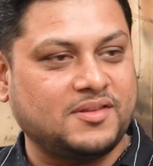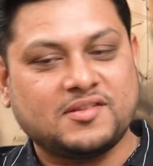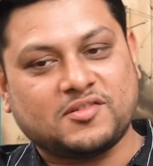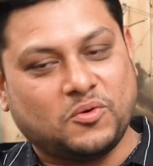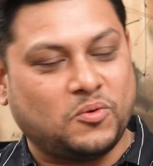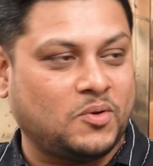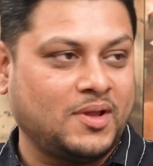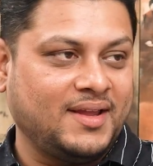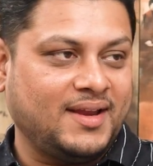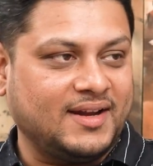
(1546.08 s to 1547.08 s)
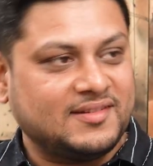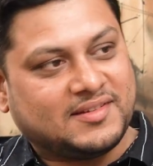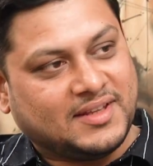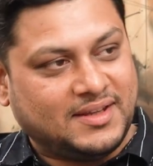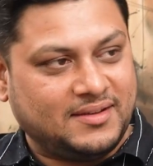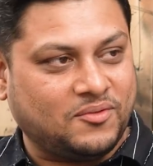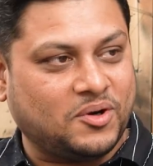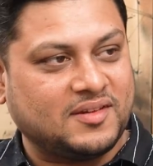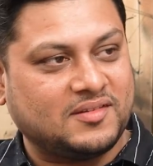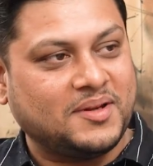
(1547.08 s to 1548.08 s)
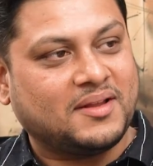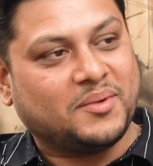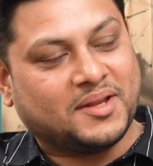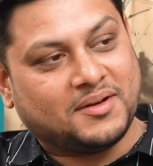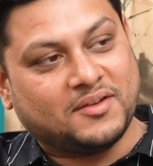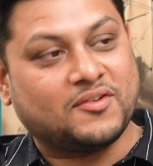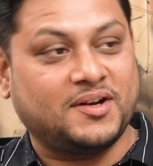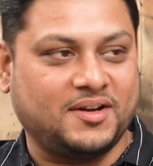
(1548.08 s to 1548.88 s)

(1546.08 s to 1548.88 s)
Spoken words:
they just go and see what has been coming in the different